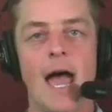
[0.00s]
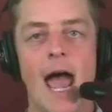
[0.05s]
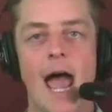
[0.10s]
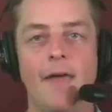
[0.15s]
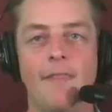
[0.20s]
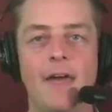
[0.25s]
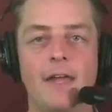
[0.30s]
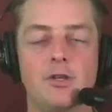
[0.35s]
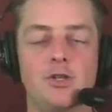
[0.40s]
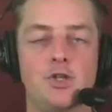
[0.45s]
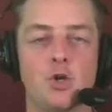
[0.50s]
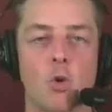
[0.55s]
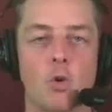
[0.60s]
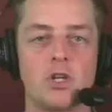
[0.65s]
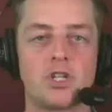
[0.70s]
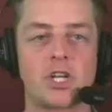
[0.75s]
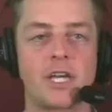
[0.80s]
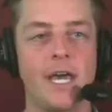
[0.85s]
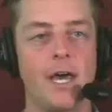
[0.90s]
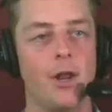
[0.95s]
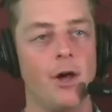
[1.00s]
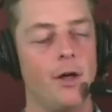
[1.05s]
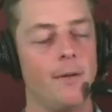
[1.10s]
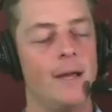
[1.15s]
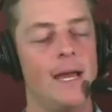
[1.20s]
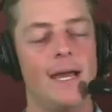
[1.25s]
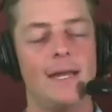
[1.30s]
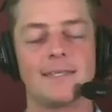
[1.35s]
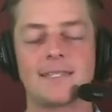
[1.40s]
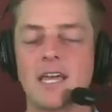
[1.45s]
And then George
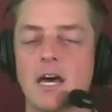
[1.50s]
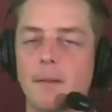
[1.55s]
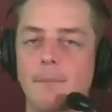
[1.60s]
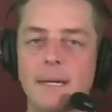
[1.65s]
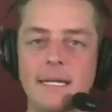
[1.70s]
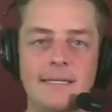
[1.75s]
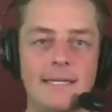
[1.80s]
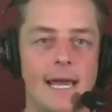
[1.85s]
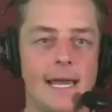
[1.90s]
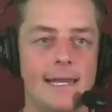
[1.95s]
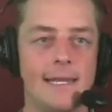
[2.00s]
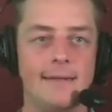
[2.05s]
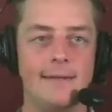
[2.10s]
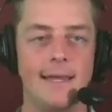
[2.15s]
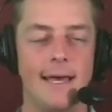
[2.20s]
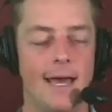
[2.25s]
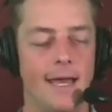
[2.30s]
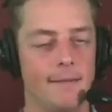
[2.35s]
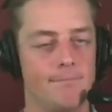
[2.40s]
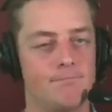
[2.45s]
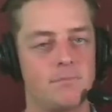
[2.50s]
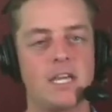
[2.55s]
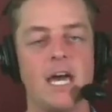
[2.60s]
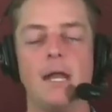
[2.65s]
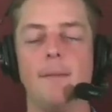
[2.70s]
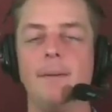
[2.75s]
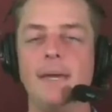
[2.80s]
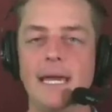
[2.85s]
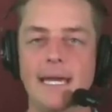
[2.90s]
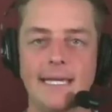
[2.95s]
Kittle, it's going to be day-to-day, going
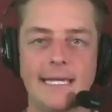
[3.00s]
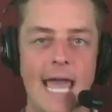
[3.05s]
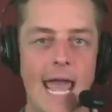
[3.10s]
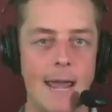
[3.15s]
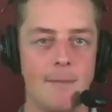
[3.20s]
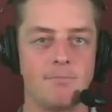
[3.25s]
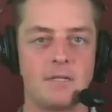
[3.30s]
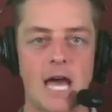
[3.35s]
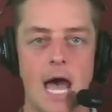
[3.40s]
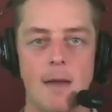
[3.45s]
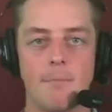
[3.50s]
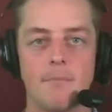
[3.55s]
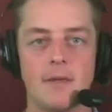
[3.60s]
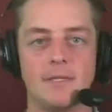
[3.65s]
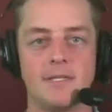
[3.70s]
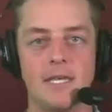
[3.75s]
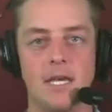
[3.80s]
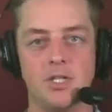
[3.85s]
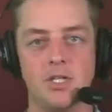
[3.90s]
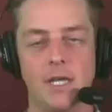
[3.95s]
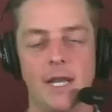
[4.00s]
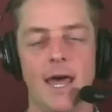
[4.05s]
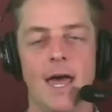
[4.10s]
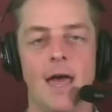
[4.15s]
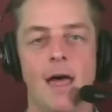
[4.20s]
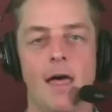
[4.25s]
to be a game-time decision.